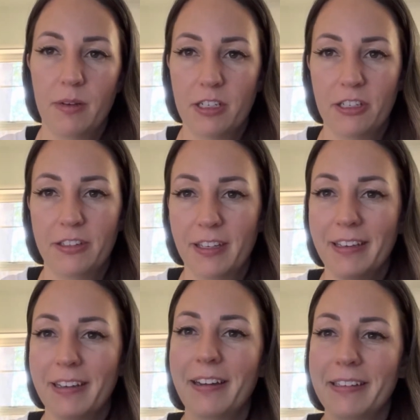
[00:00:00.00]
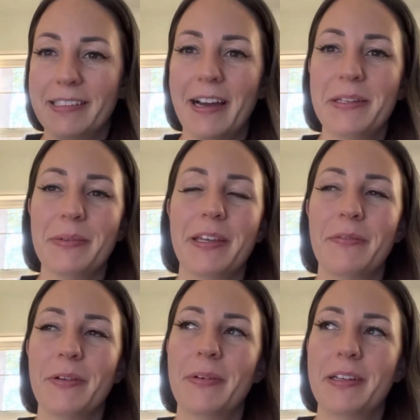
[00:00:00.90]
just like cutting ties with
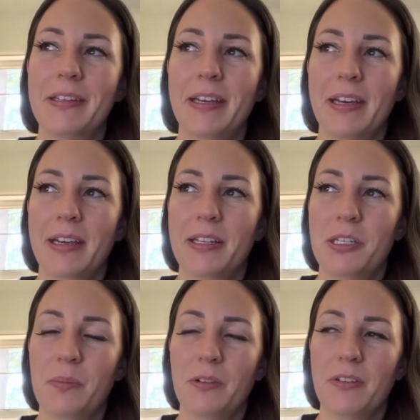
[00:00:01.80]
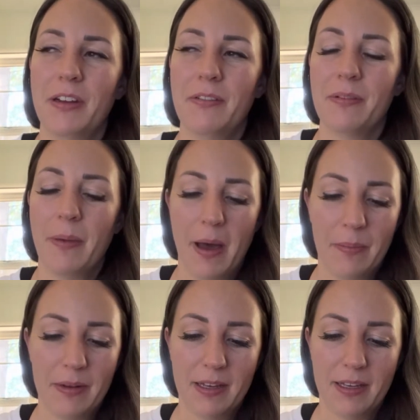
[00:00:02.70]
everyone to prevent it from
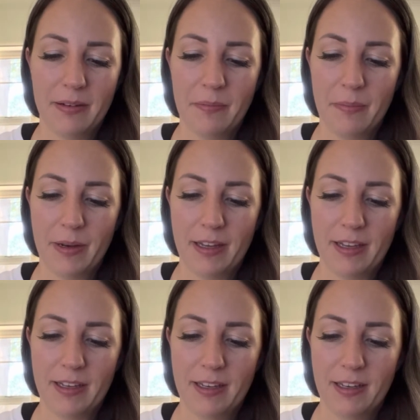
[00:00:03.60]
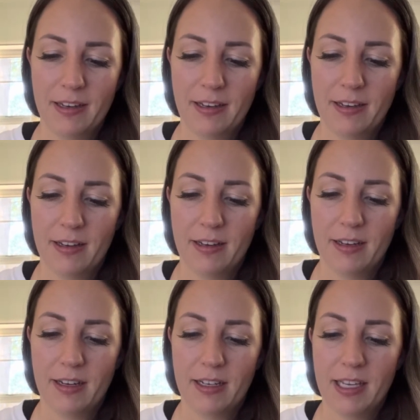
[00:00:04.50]
happening. But
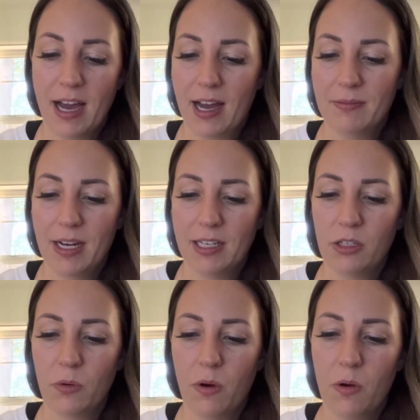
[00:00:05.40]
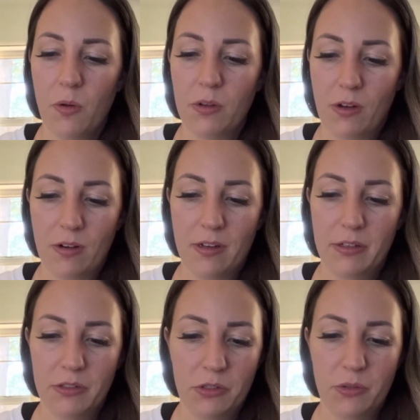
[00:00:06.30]
yeah, I mean, I don't hold
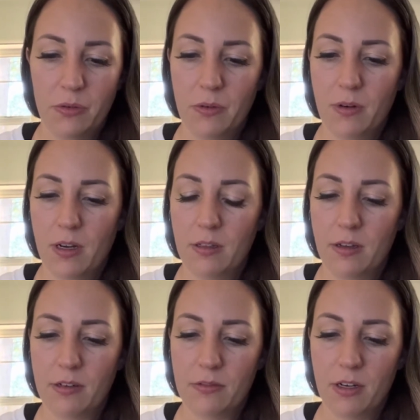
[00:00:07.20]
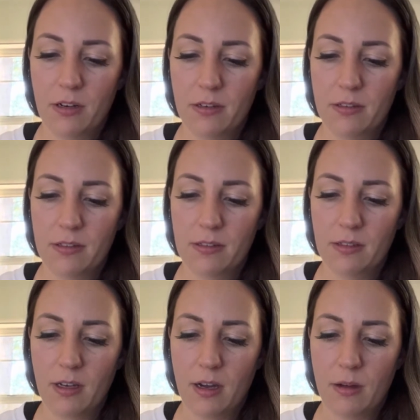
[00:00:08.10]
on to a lot of hurt
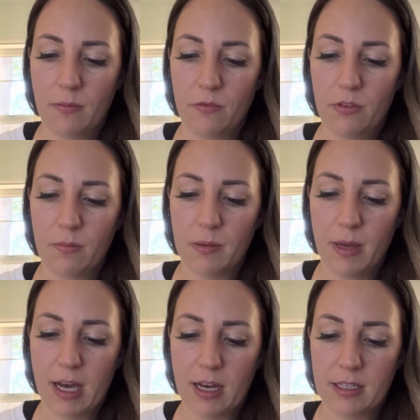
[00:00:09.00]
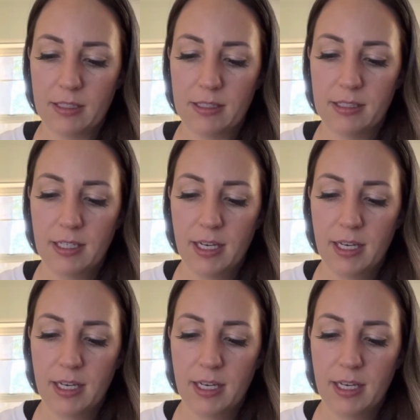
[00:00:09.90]
um, from the past.